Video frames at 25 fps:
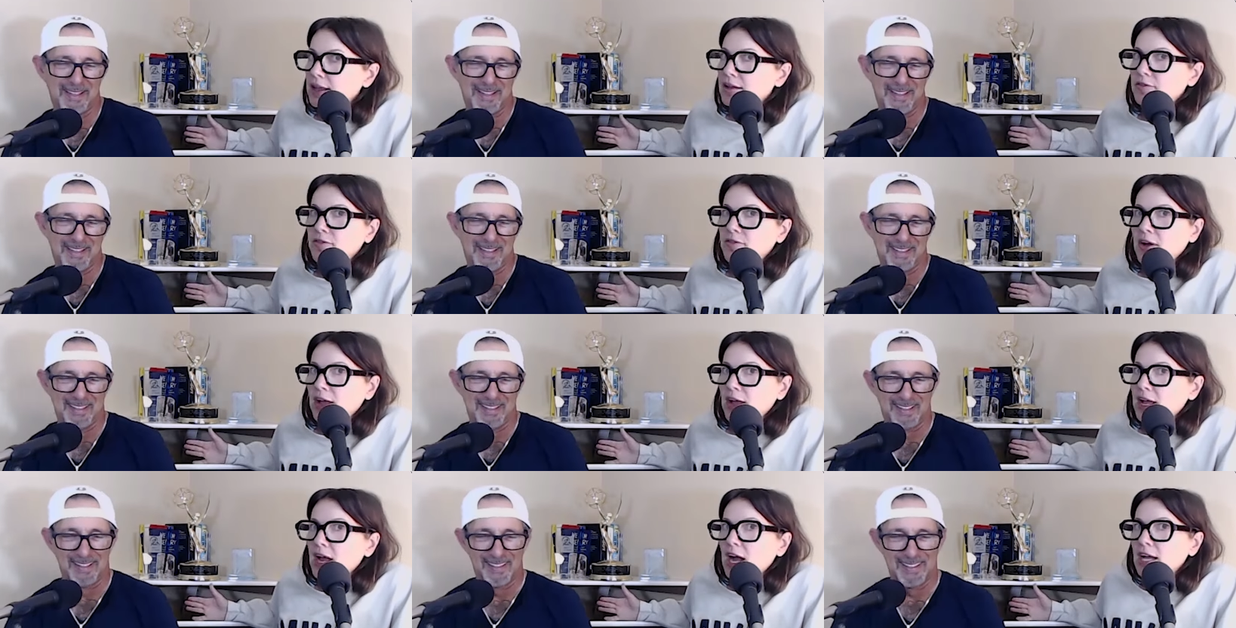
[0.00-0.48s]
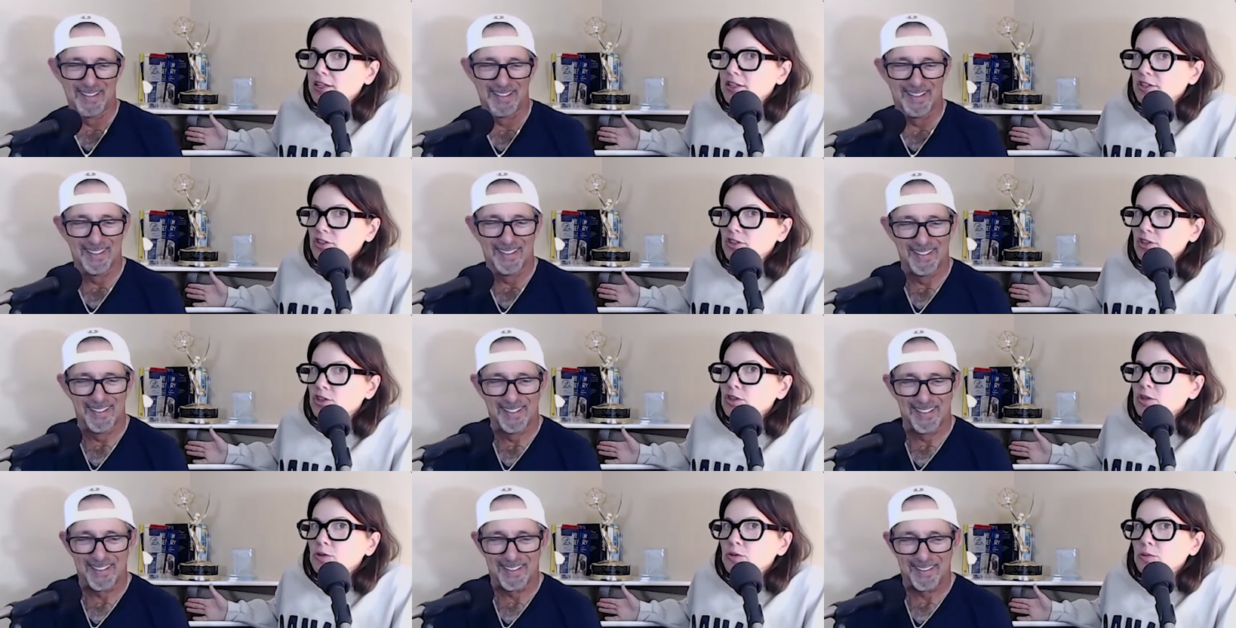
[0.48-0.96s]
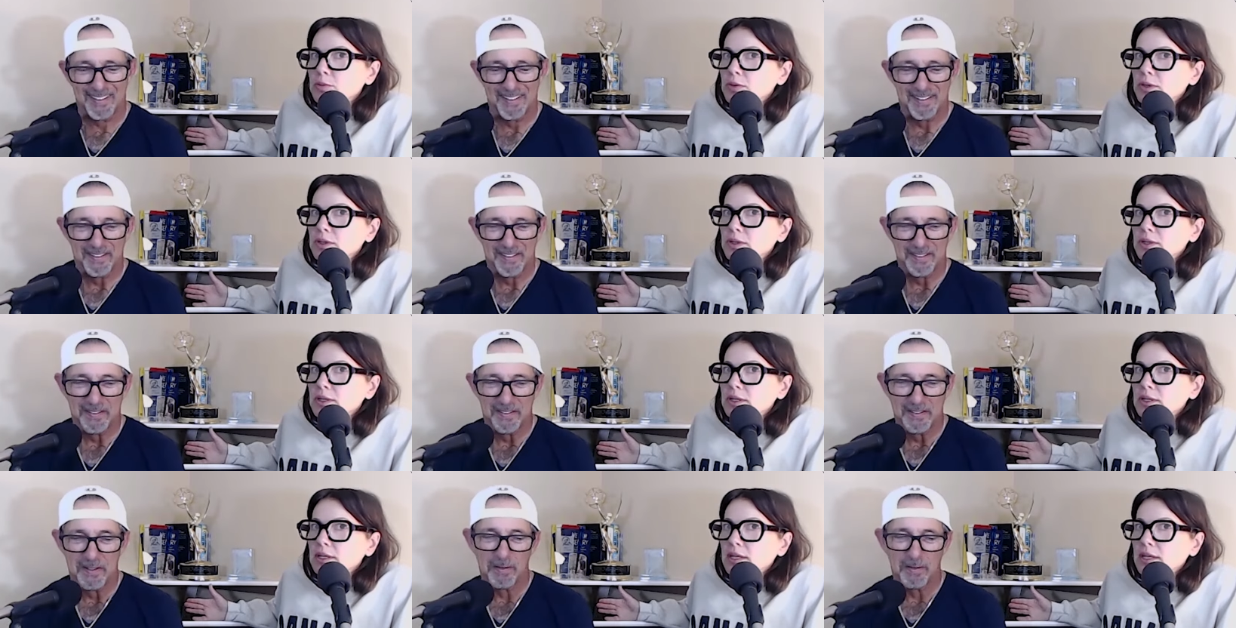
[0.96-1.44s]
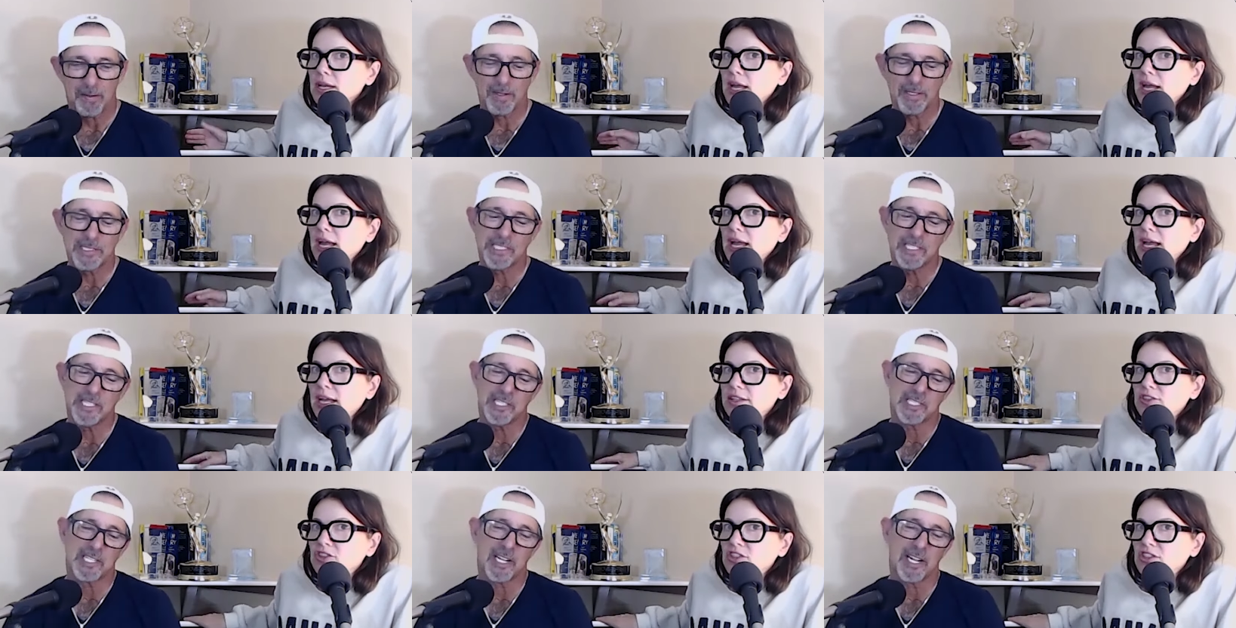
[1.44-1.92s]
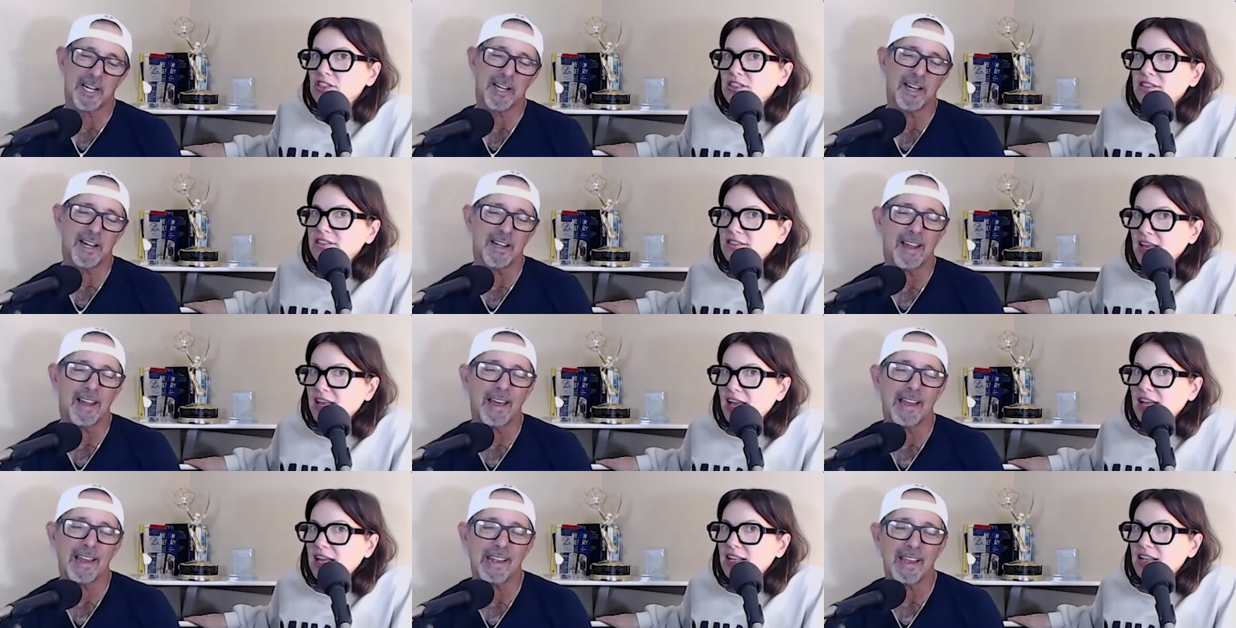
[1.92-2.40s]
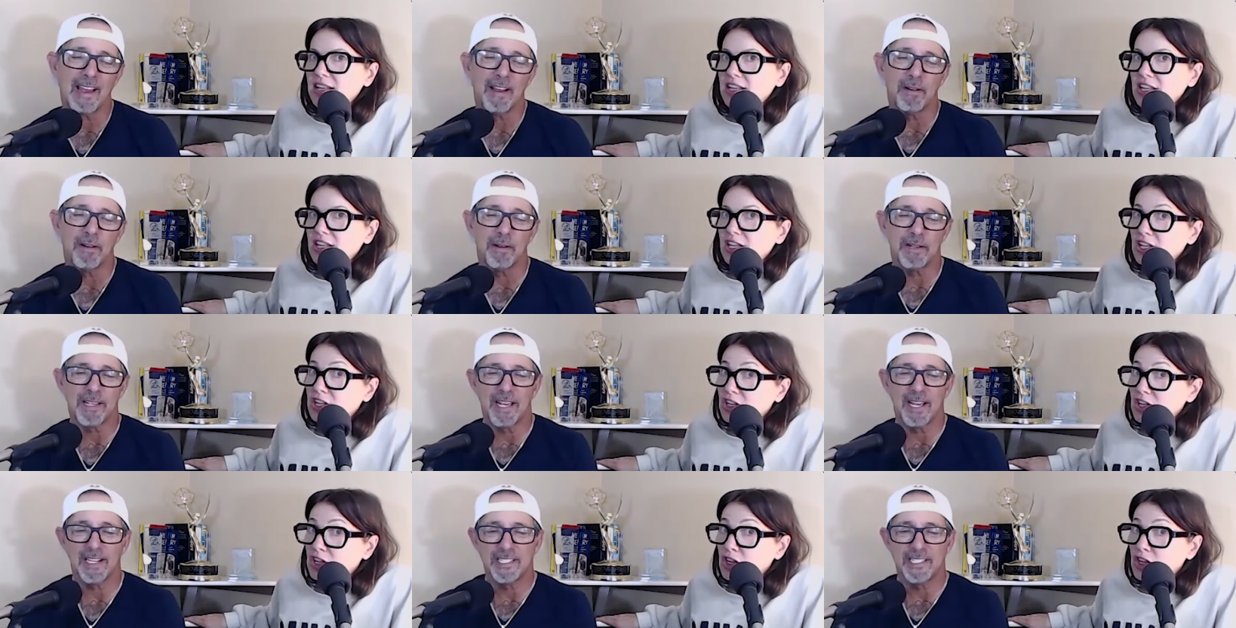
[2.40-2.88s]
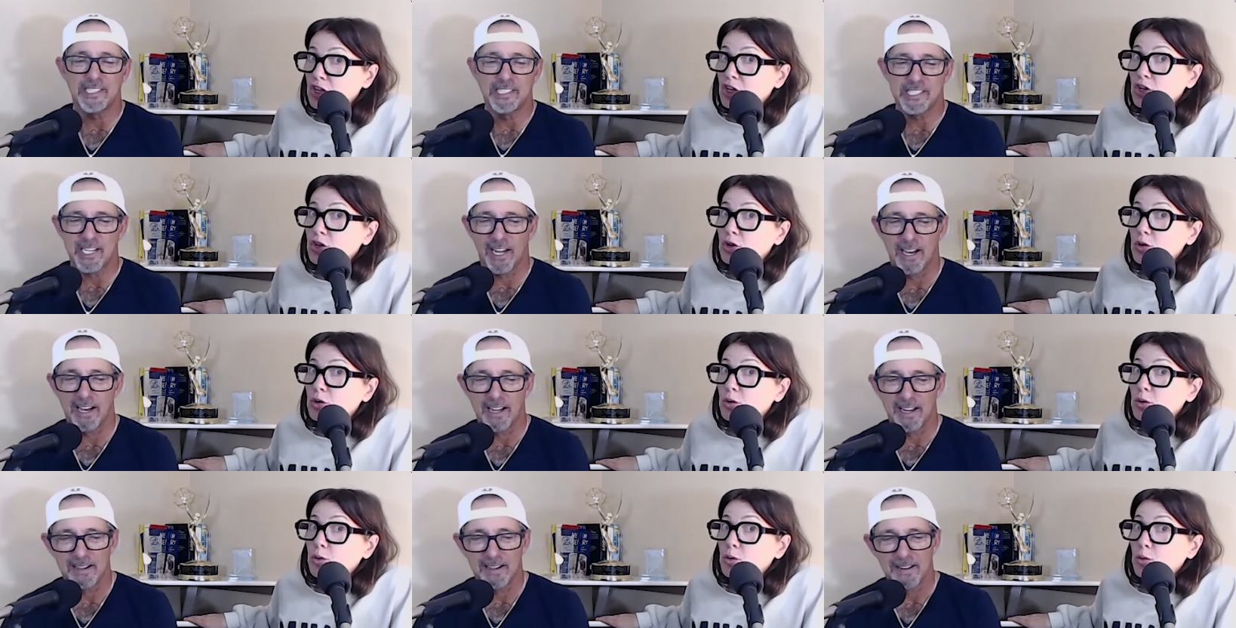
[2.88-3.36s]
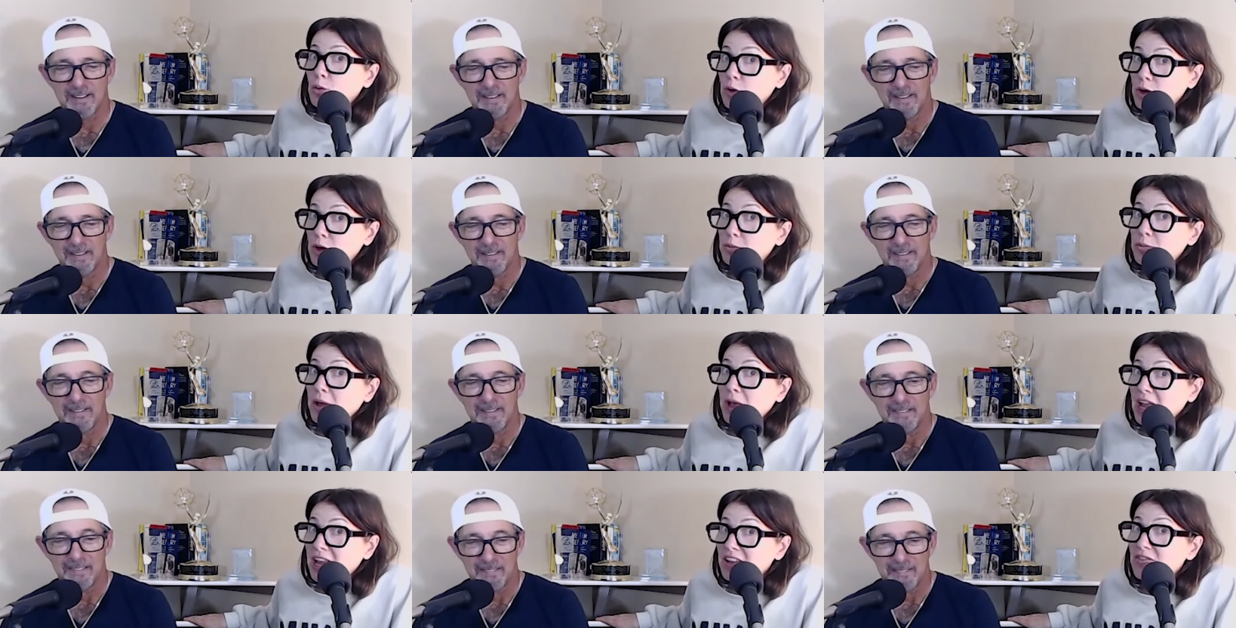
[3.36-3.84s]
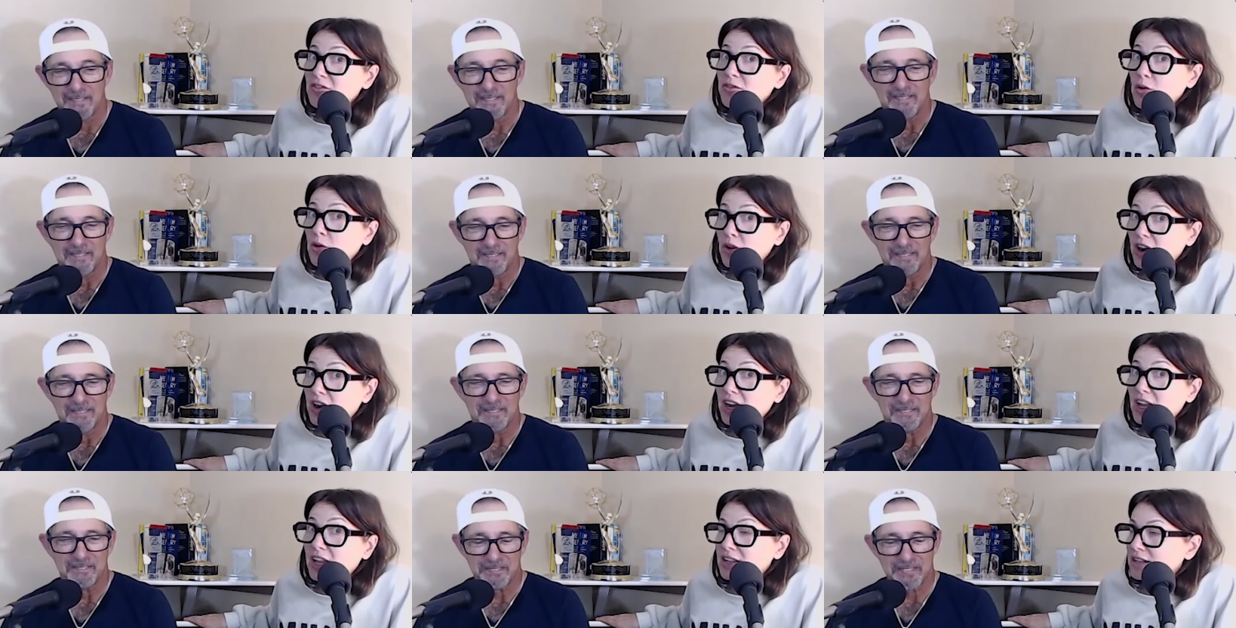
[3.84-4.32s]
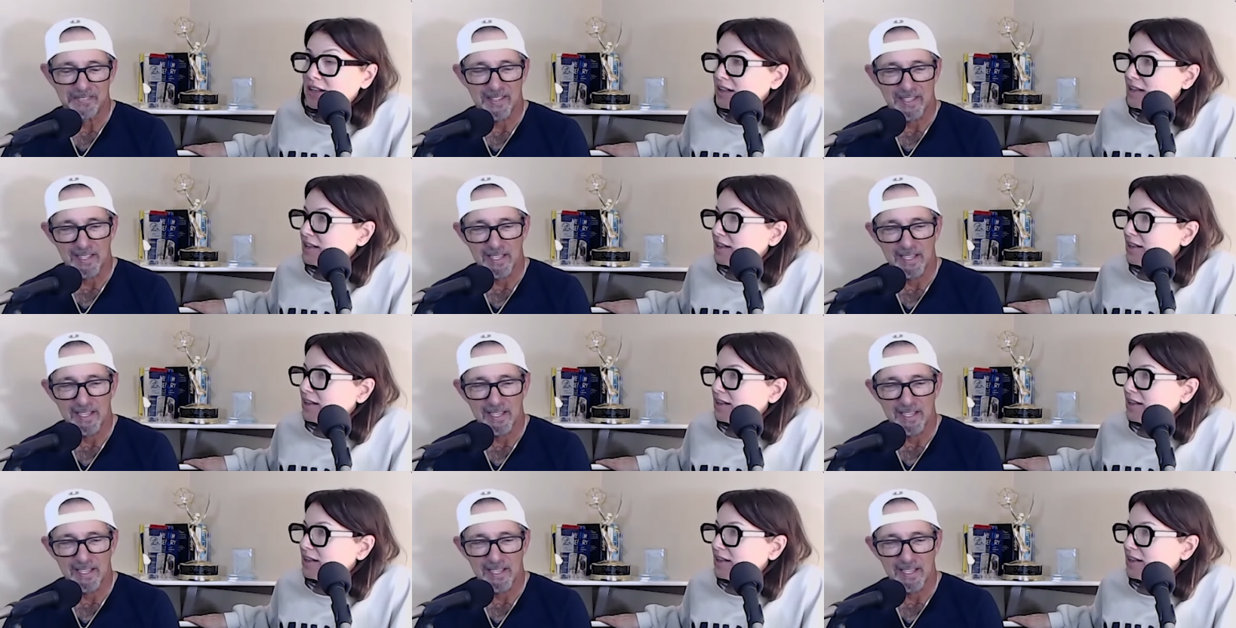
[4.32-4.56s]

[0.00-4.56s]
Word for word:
Speaker 1: if I got soup? Well, she and said she said, like would you shot. would pay for it.